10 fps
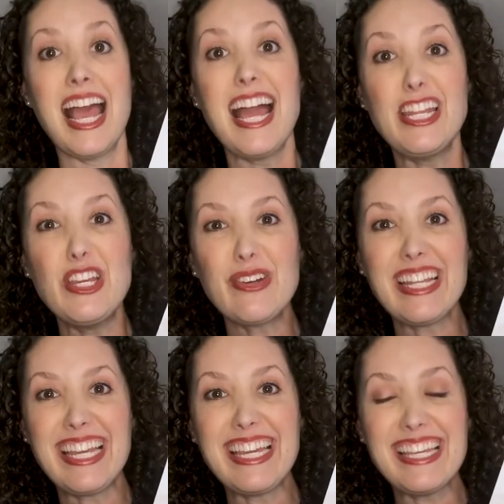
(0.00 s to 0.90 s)
And you
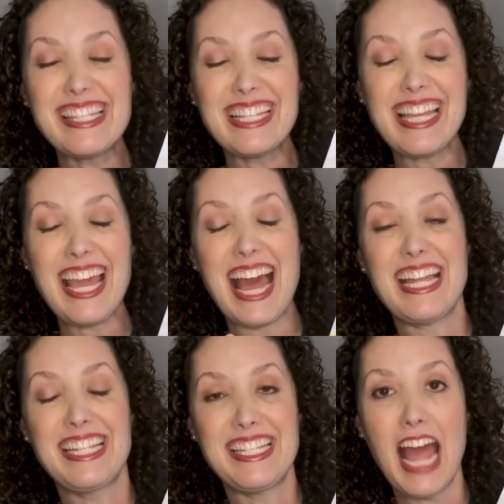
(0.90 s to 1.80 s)
could easily
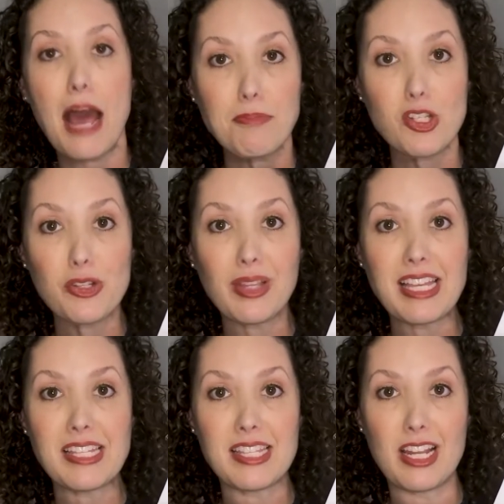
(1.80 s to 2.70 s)
adapt
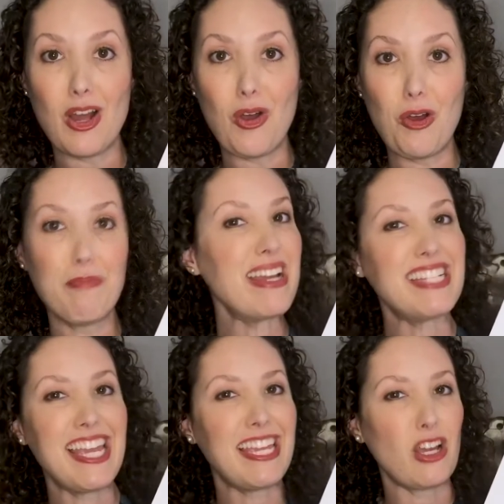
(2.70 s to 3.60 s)
shoelaces at home by
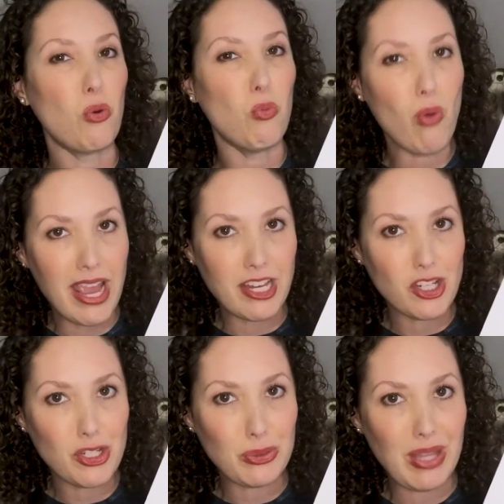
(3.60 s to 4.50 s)
taking a white
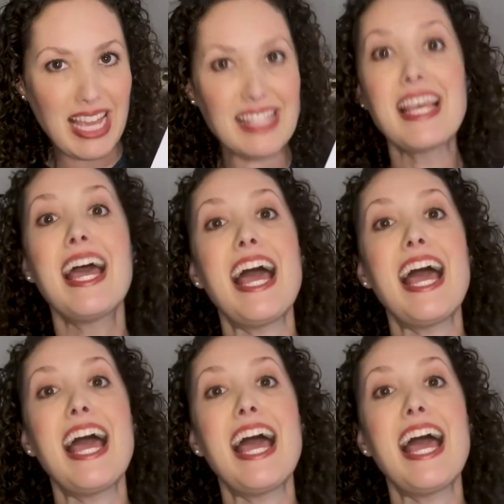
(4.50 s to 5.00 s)
shoelace